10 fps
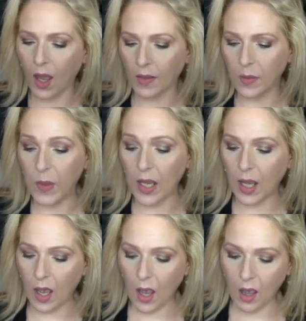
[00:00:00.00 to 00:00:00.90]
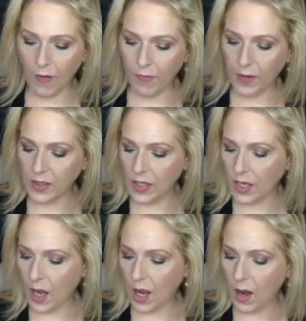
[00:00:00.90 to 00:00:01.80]
Speaking of
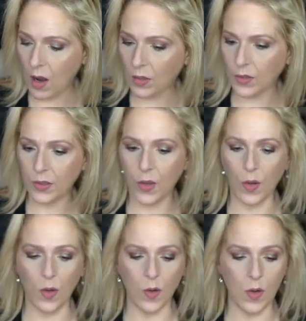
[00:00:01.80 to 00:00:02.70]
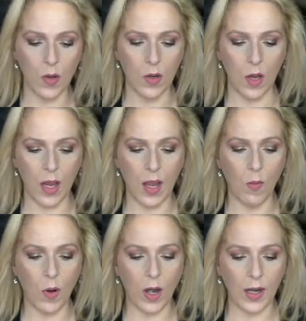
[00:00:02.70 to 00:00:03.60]
Fenty, I also am
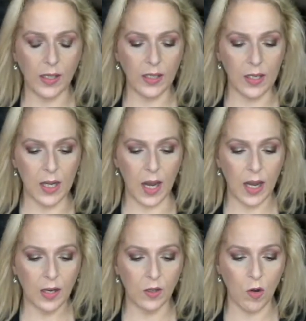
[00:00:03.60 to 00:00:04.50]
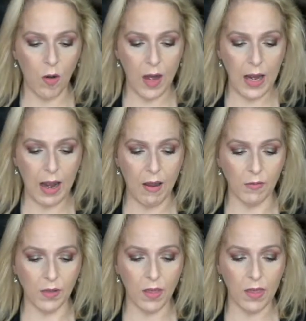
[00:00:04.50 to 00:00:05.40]
wearing today and trying
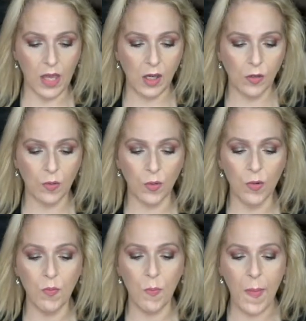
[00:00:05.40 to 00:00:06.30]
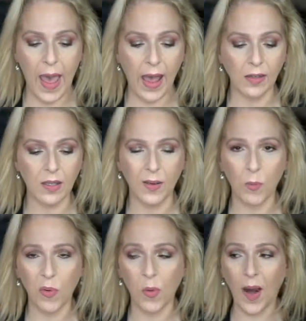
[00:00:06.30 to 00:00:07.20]
out the True Matte
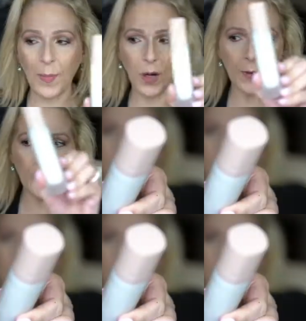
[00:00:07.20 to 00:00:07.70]
Primer.